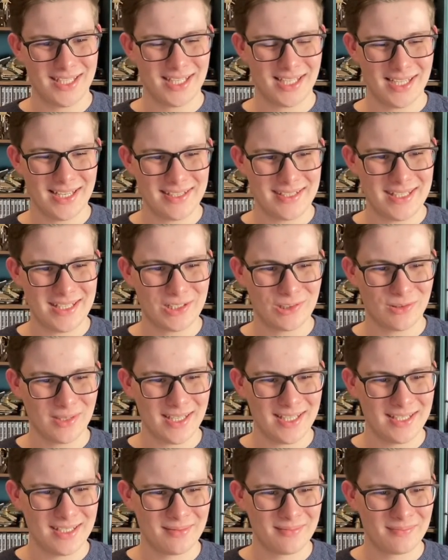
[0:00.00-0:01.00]
ninety
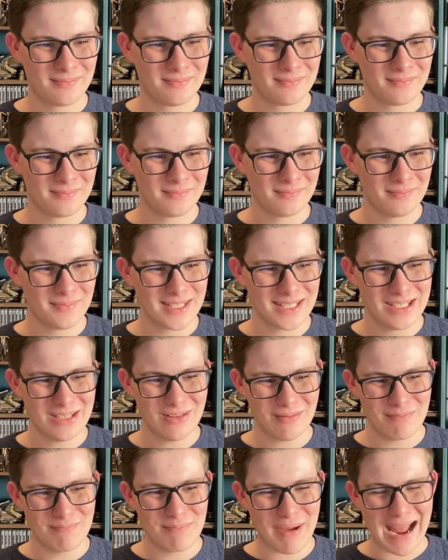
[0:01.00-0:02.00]
quid. It's
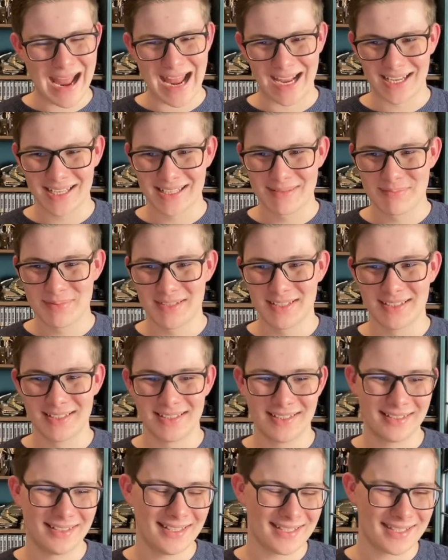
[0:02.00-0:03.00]
not bad, but
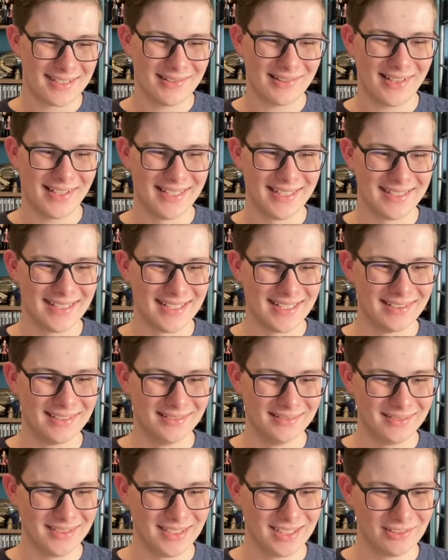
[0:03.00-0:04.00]
it's not
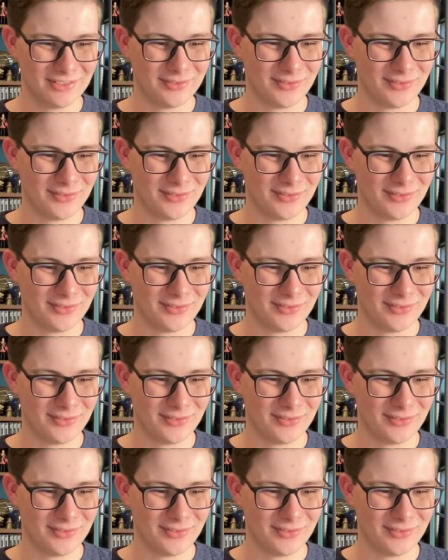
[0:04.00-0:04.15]
ideal. You know,